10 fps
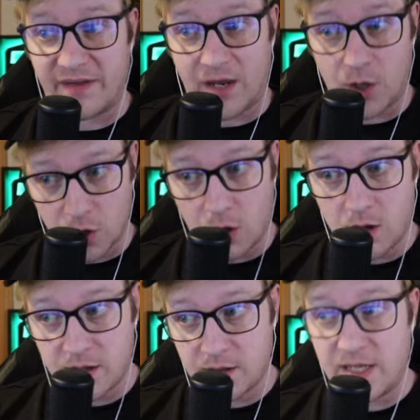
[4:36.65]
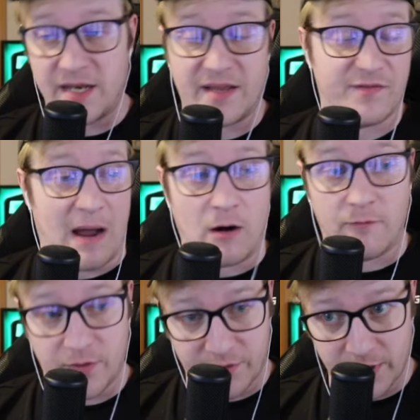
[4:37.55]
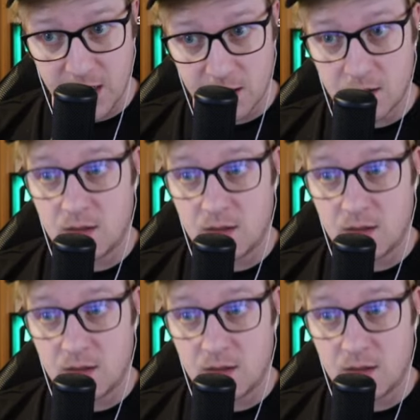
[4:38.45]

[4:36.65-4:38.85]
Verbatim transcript: a good card. It is powerful three.